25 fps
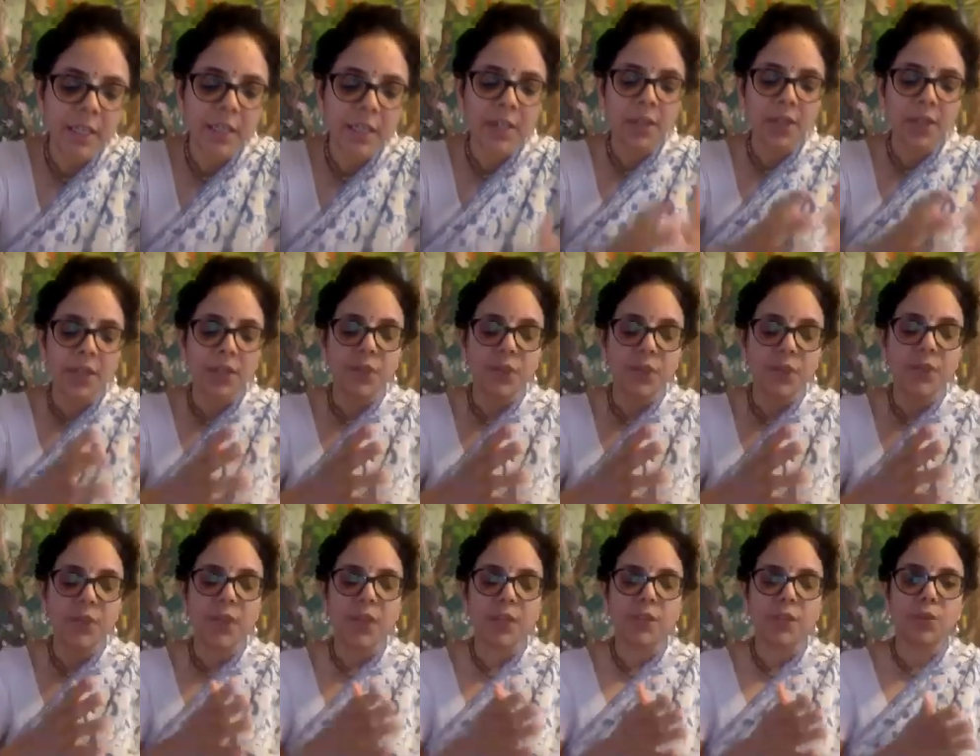there are
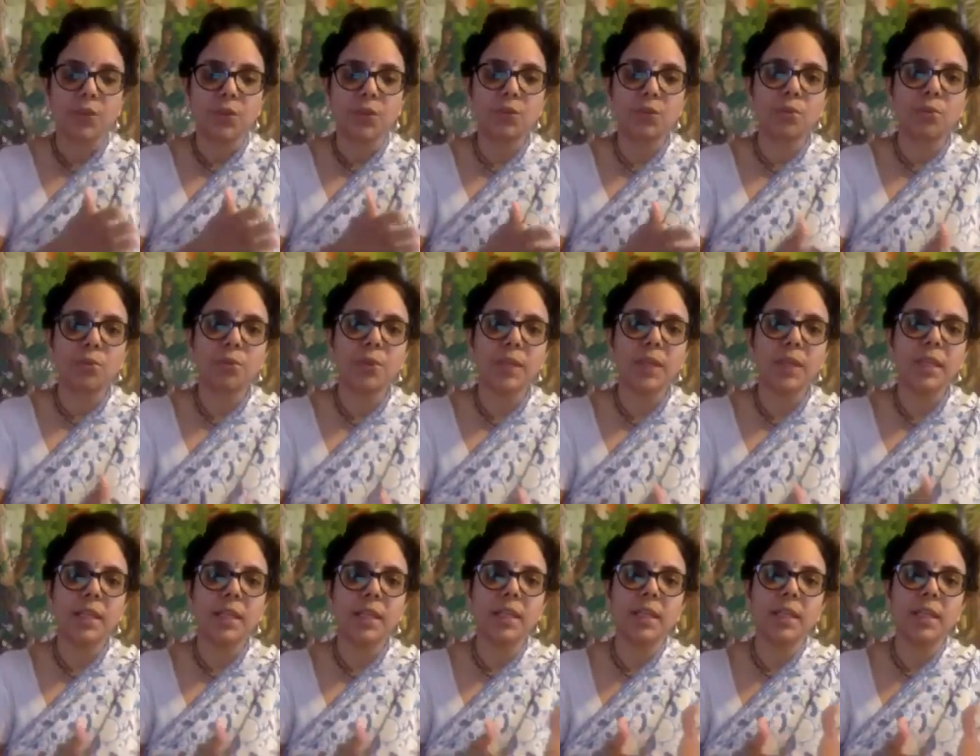
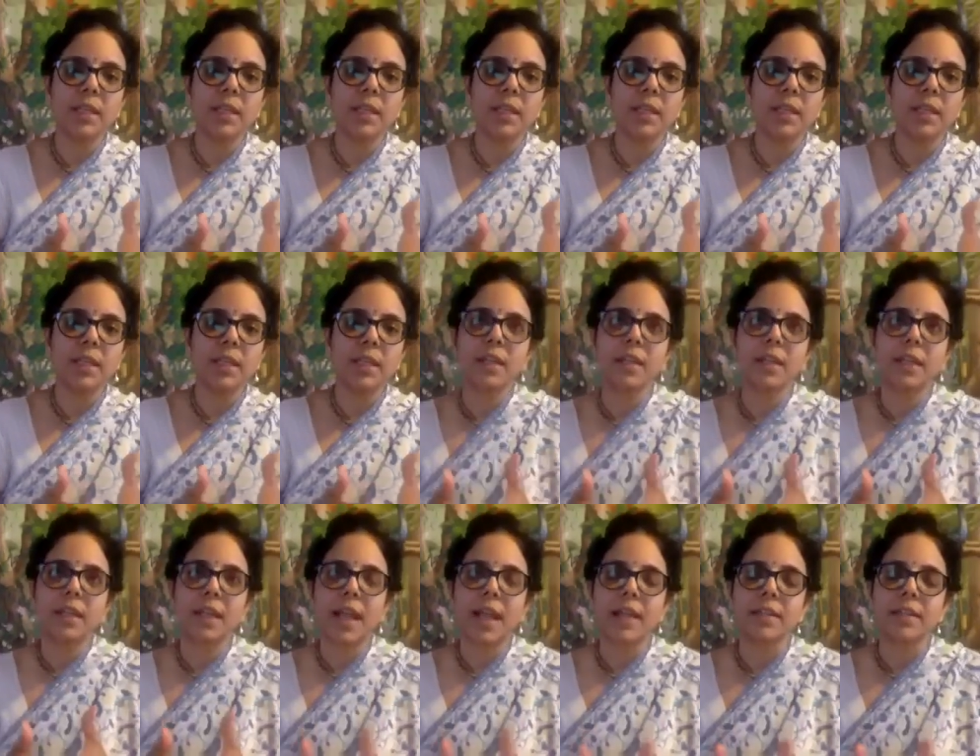three
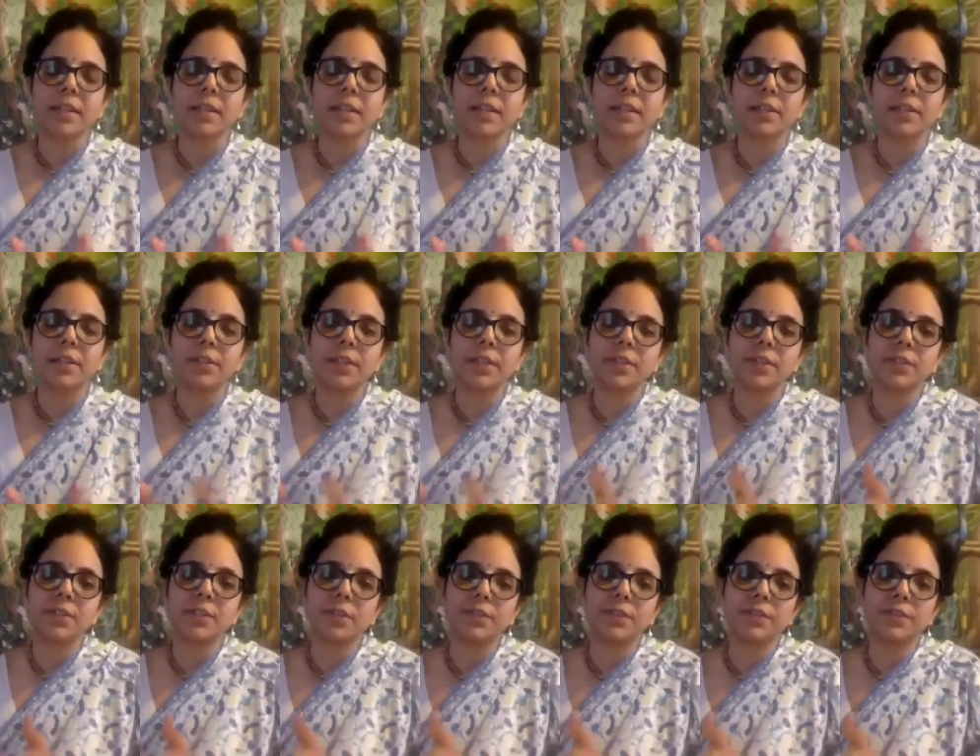categories
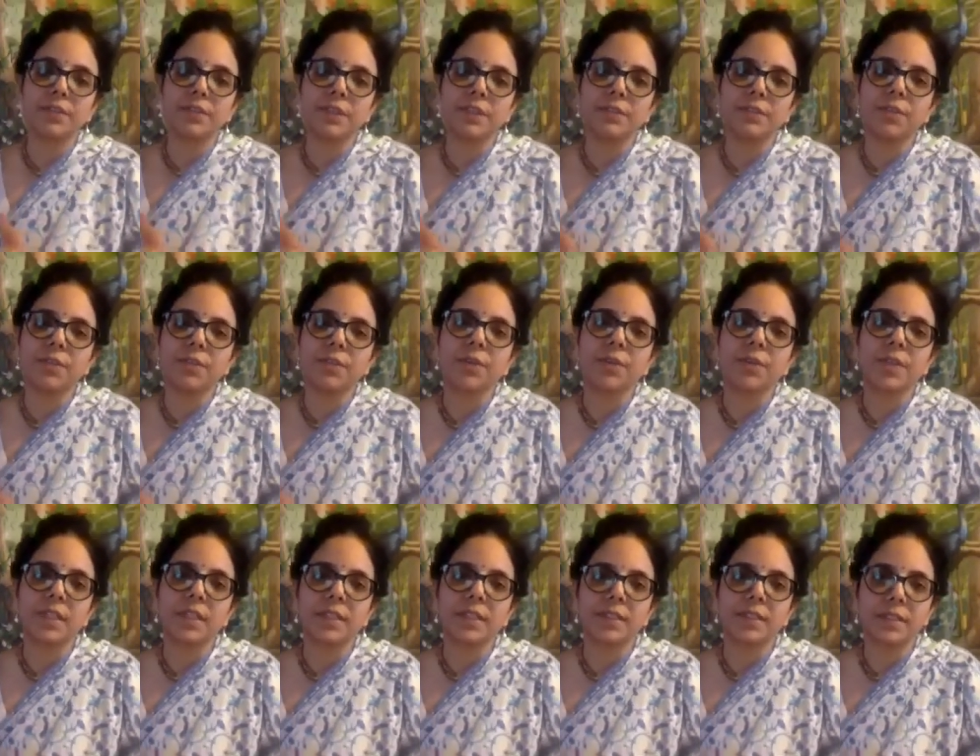of
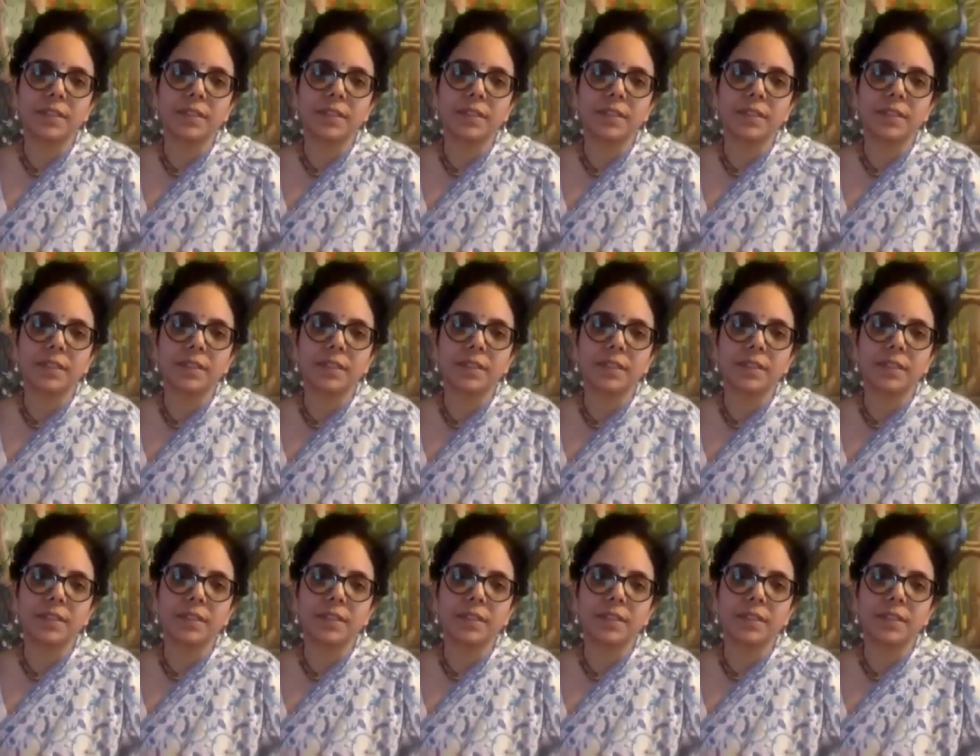devotees.